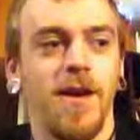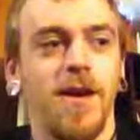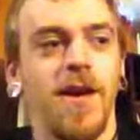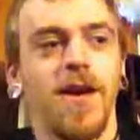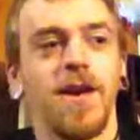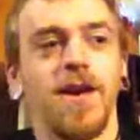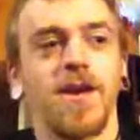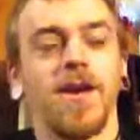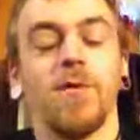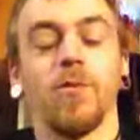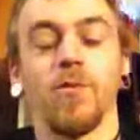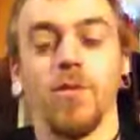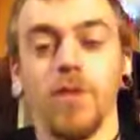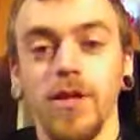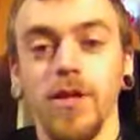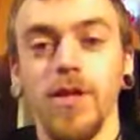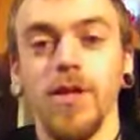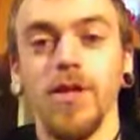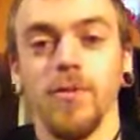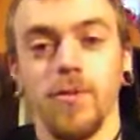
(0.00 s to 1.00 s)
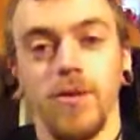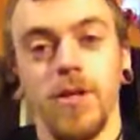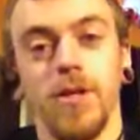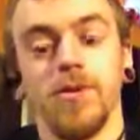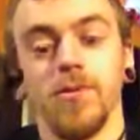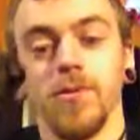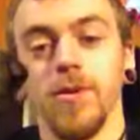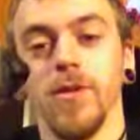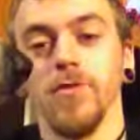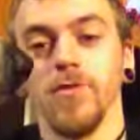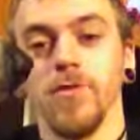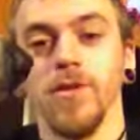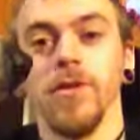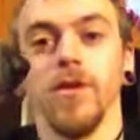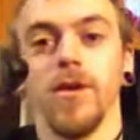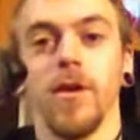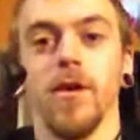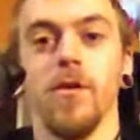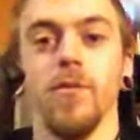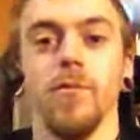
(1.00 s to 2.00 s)
And I really, really, really, really
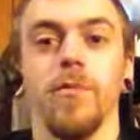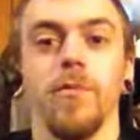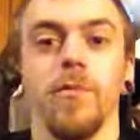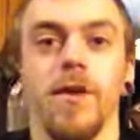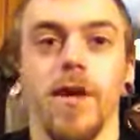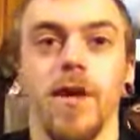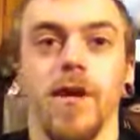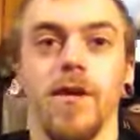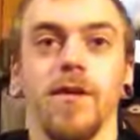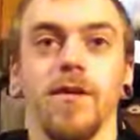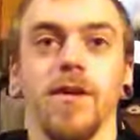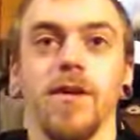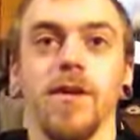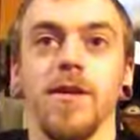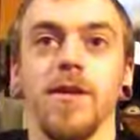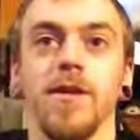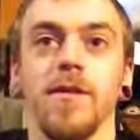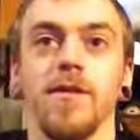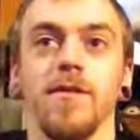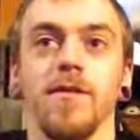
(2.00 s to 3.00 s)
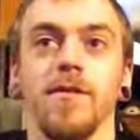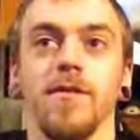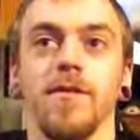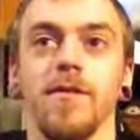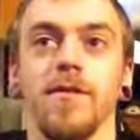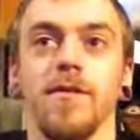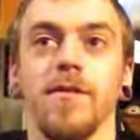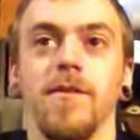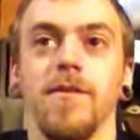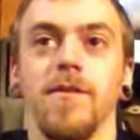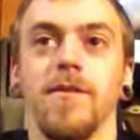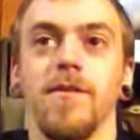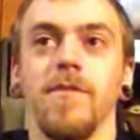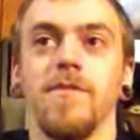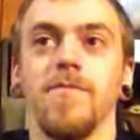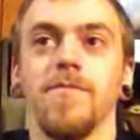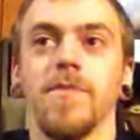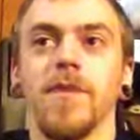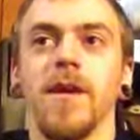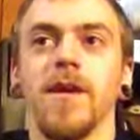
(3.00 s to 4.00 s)
hope that he
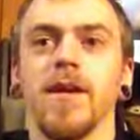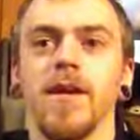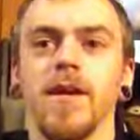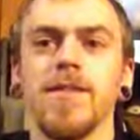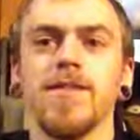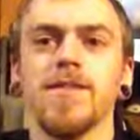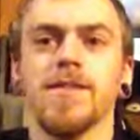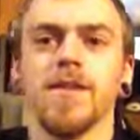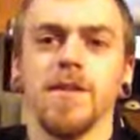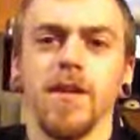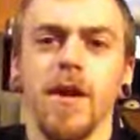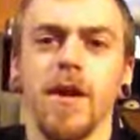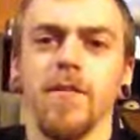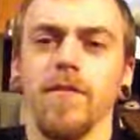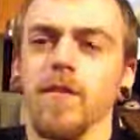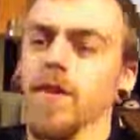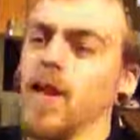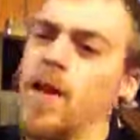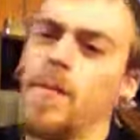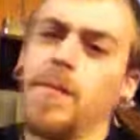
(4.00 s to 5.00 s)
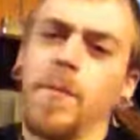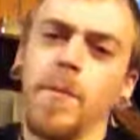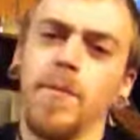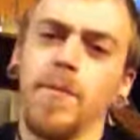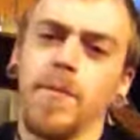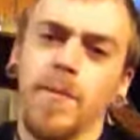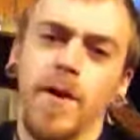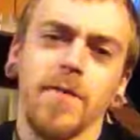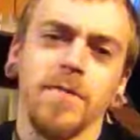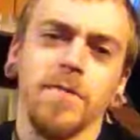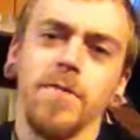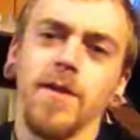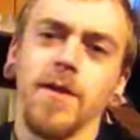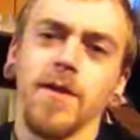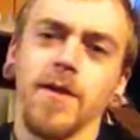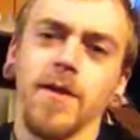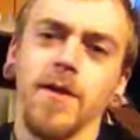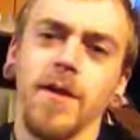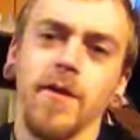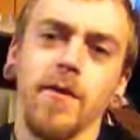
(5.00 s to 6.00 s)
gets the love. A lot of people make fun of
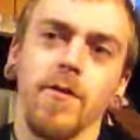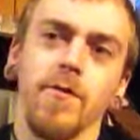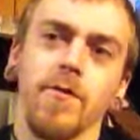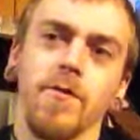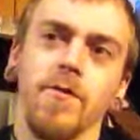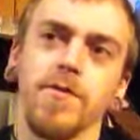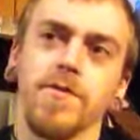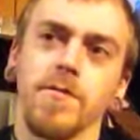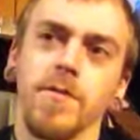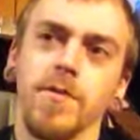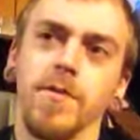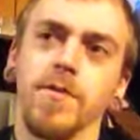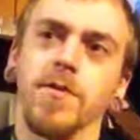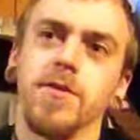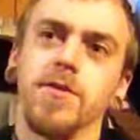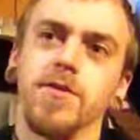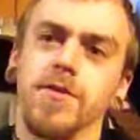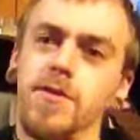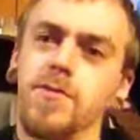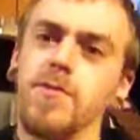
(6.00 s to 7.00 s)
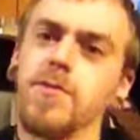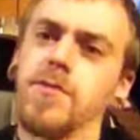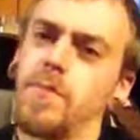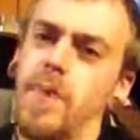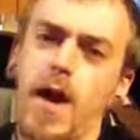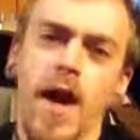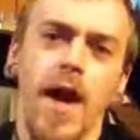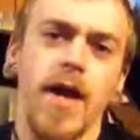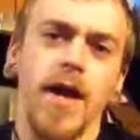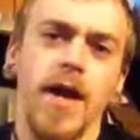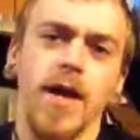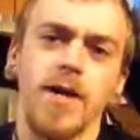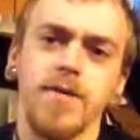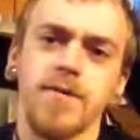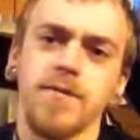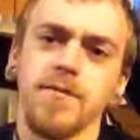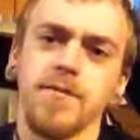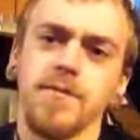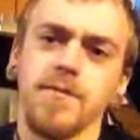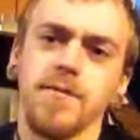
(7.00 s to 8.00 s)
Keanu Reeves, but the dude's a
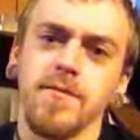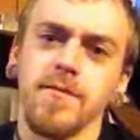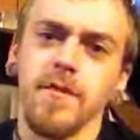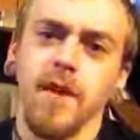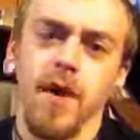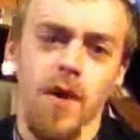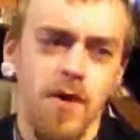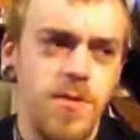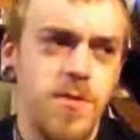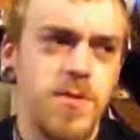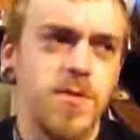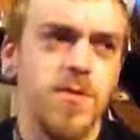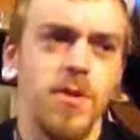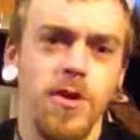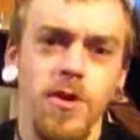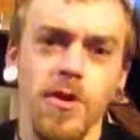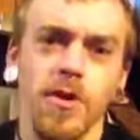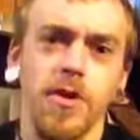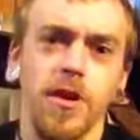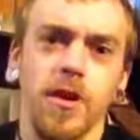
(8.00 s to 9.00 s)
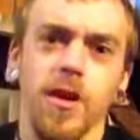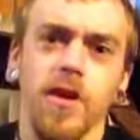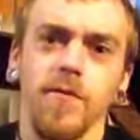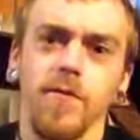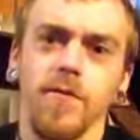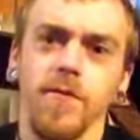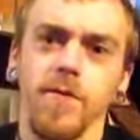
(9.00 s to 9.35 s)
badass. On screen and off.